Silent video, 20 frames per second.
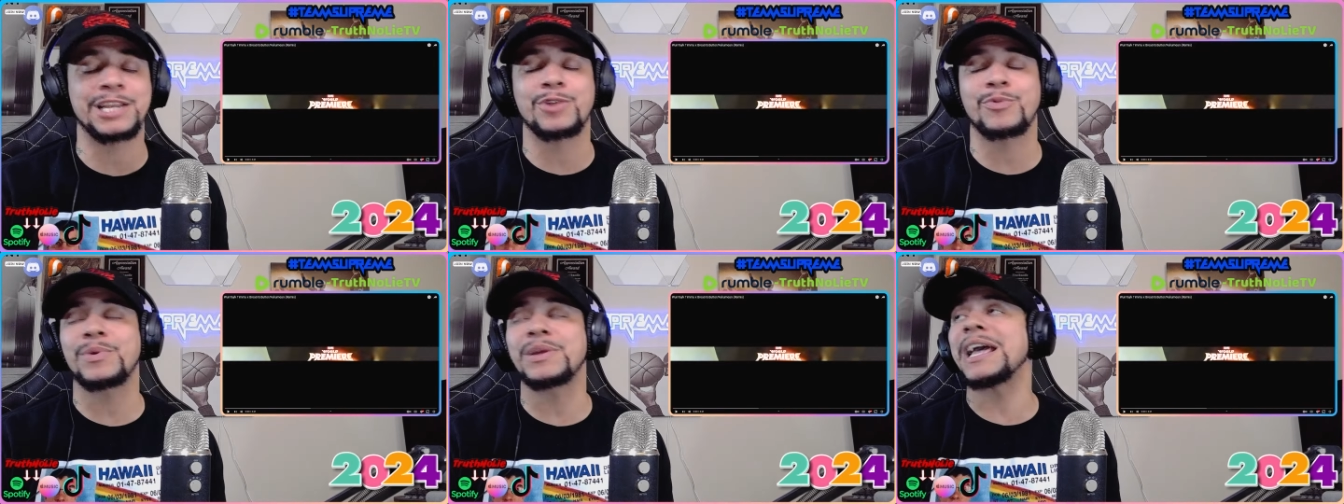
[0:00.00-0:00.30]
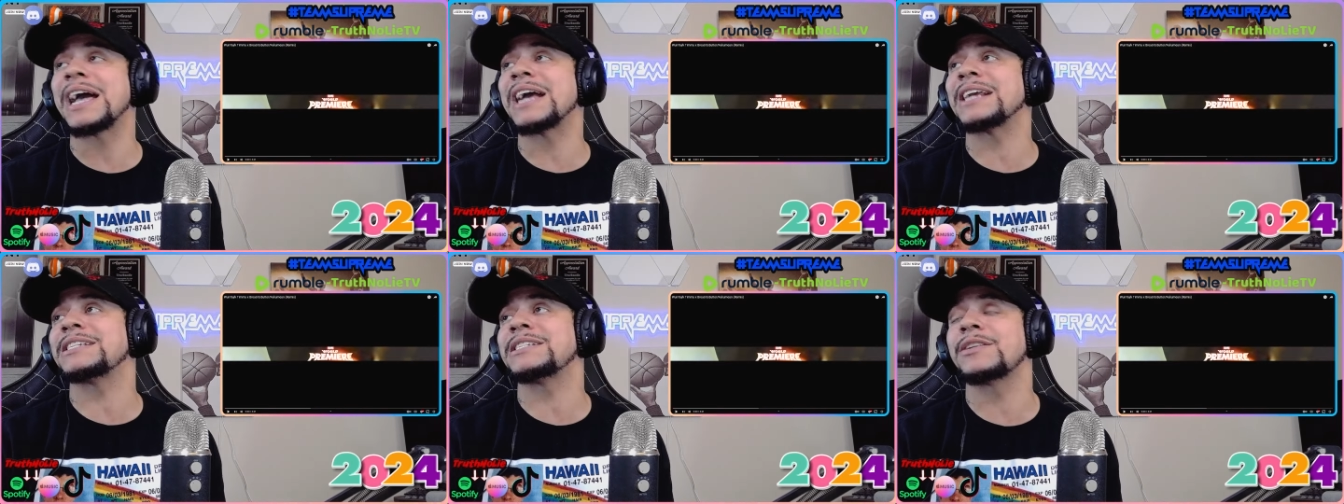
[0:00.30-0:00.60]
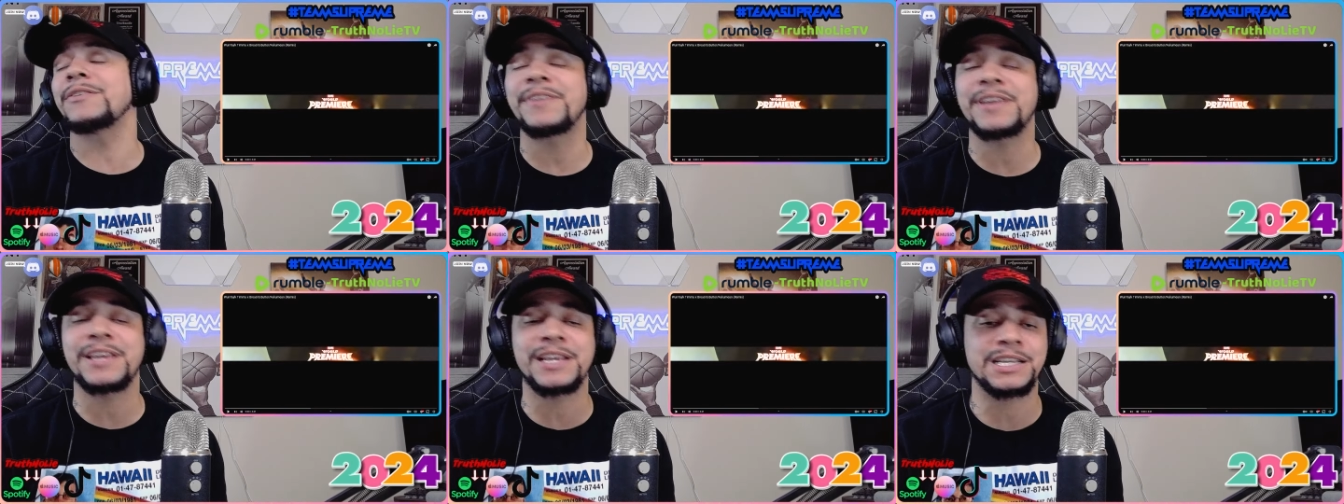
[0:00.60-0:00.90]
a reaction
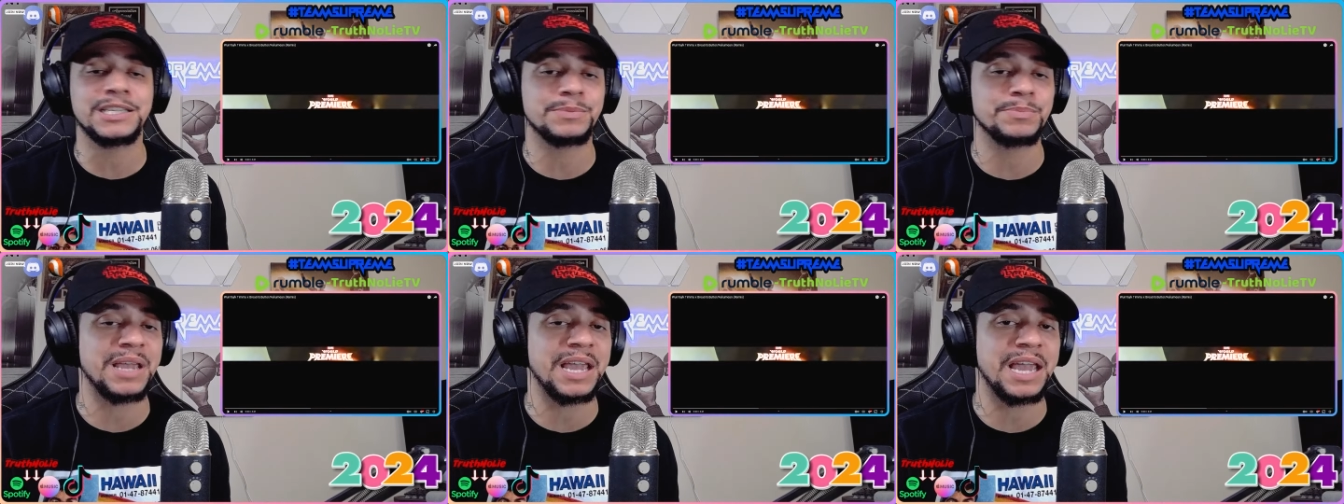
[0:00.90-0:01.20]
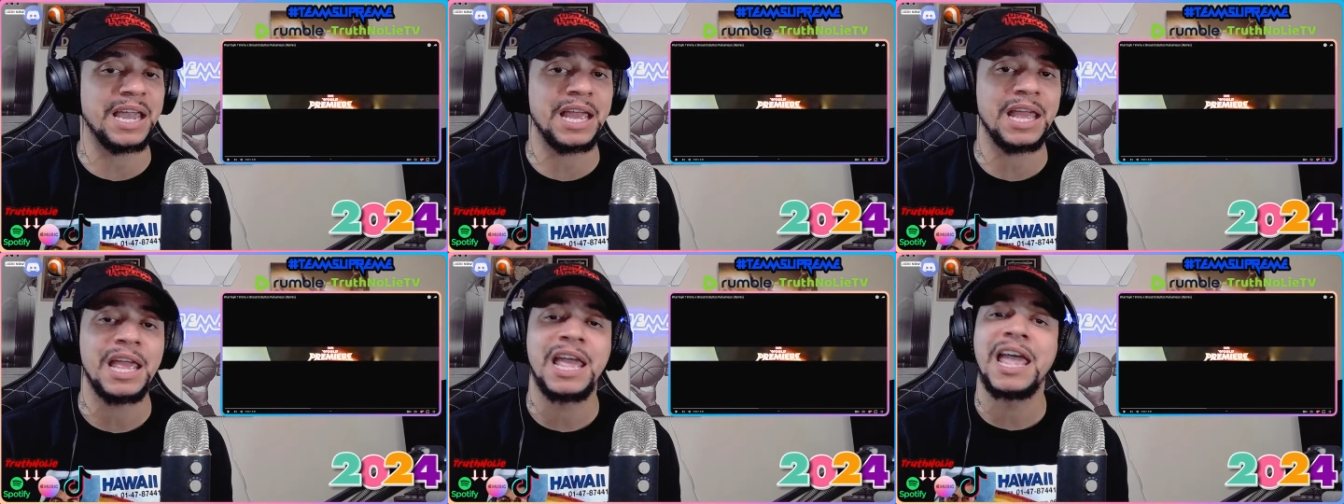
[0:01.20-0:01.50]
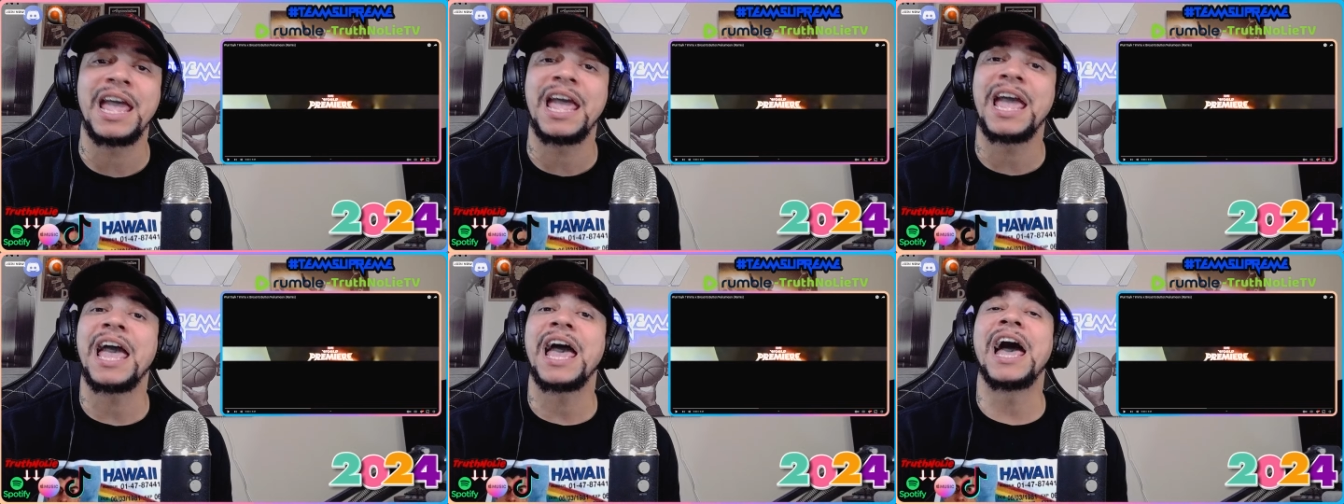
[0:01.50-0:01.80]
of his, man.
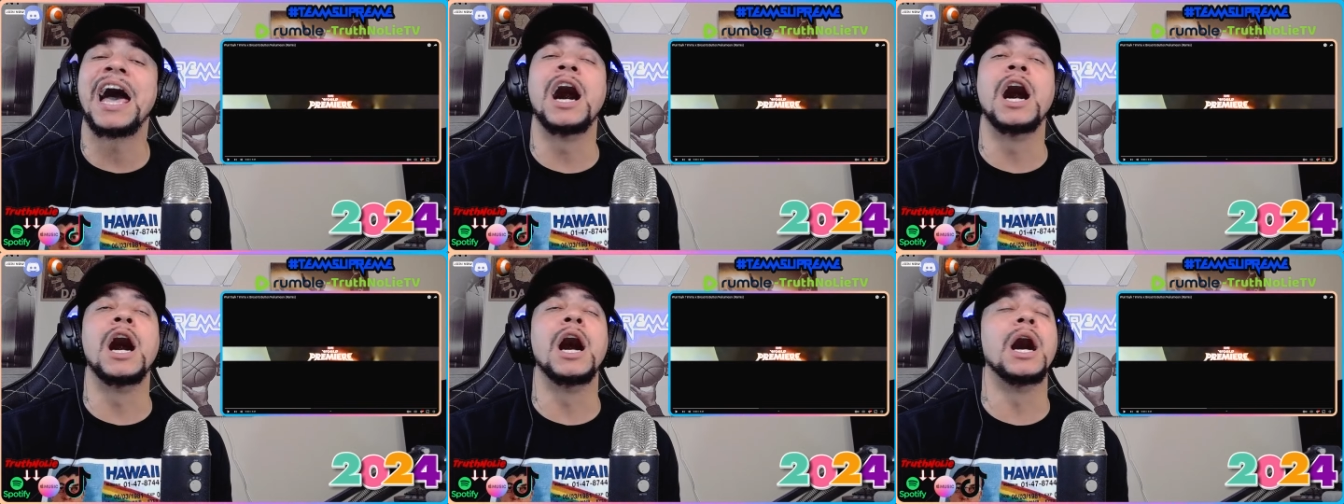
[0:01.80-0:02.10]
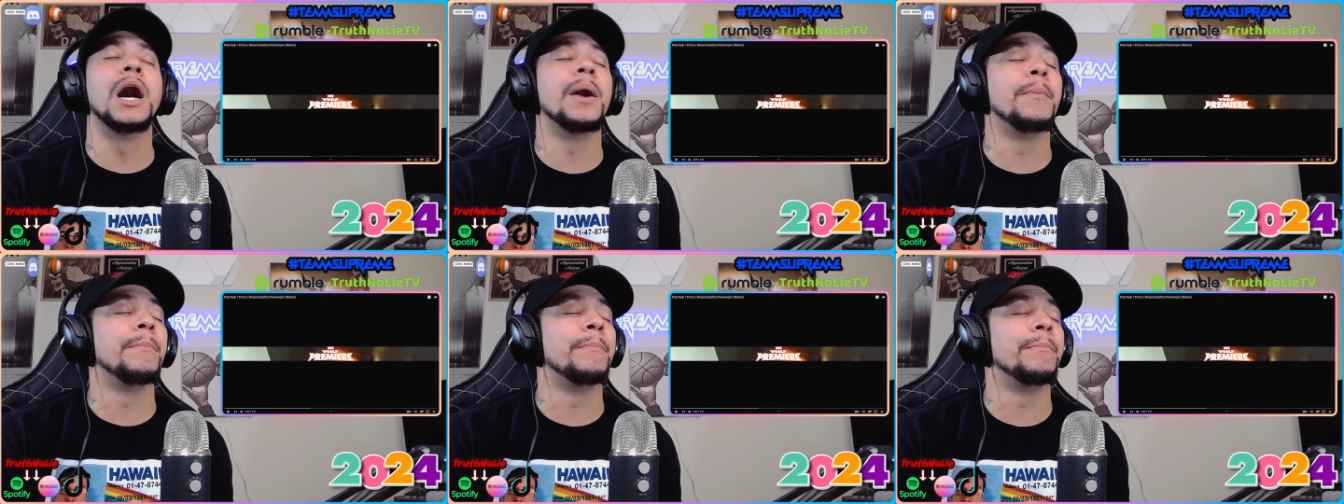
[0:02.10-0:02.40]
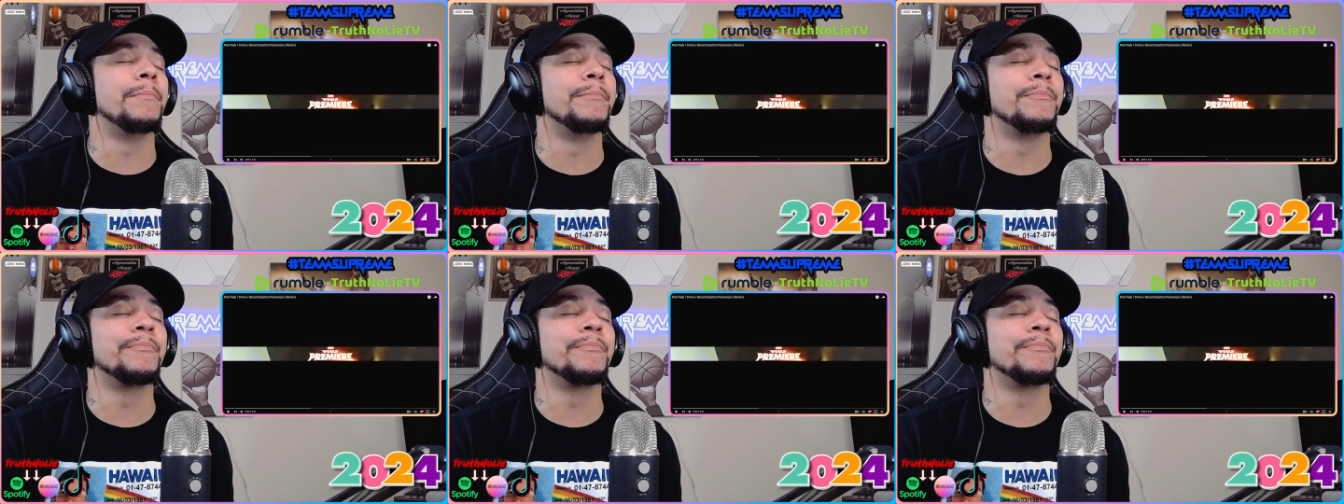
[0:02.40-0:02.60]
Um,